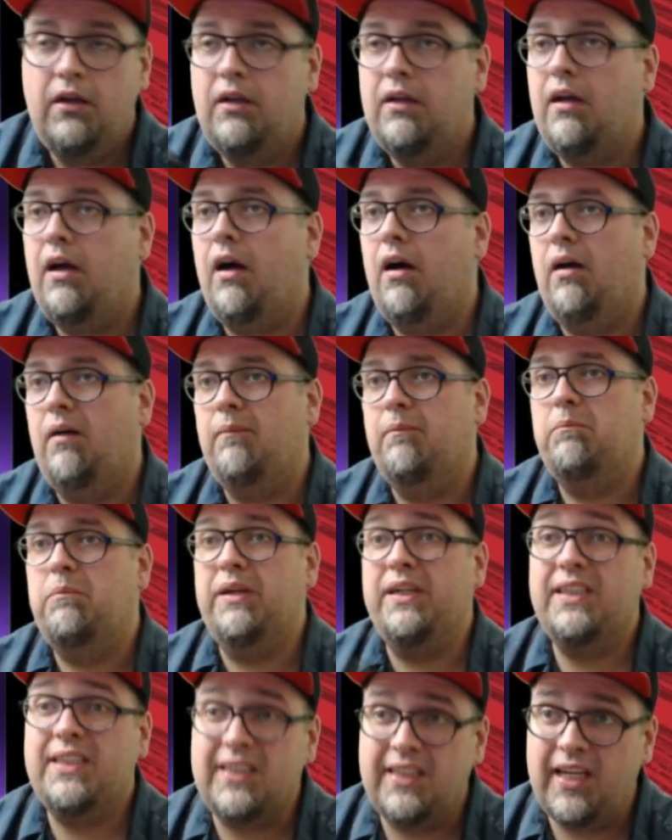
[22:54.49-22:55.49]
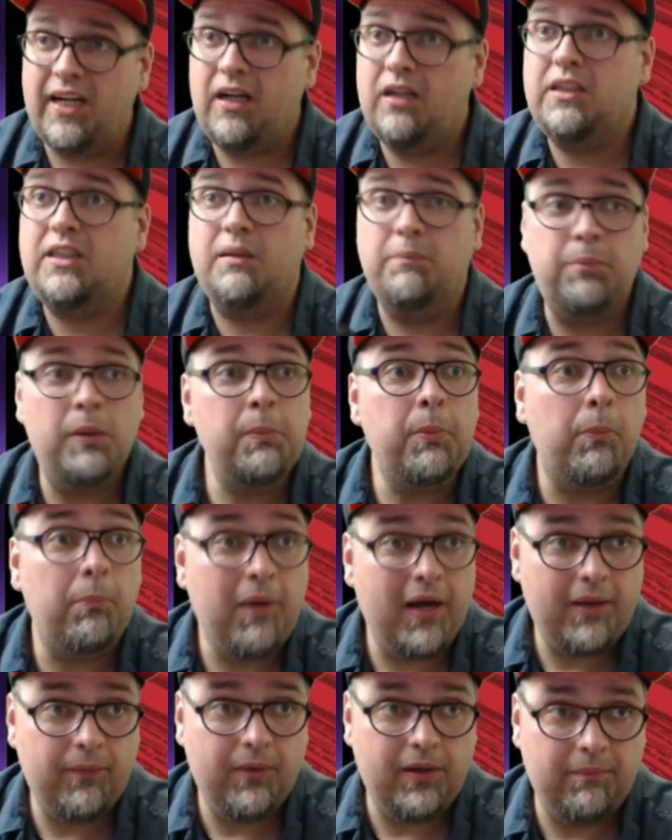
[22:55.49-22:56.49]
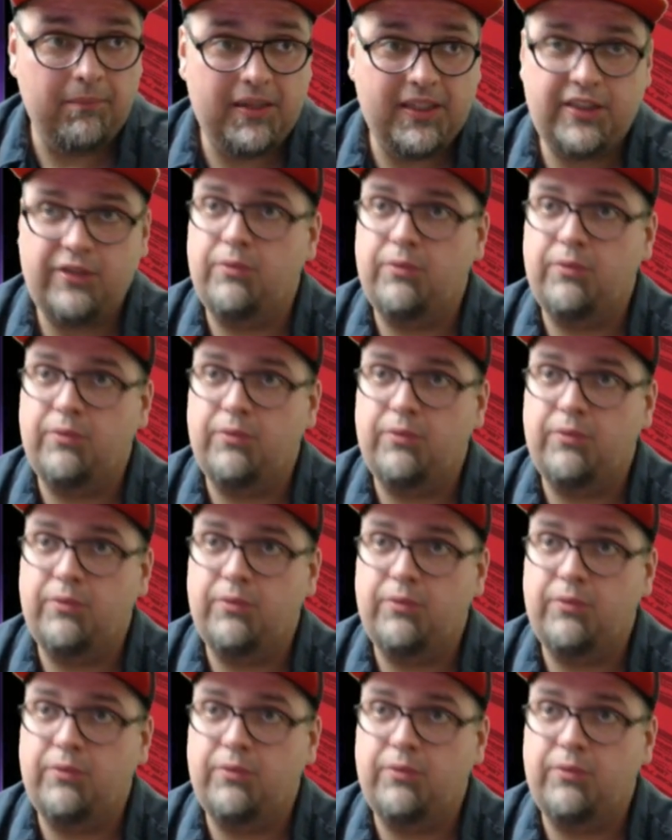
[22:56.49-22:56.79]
Um, but it's there. Some people might want to mess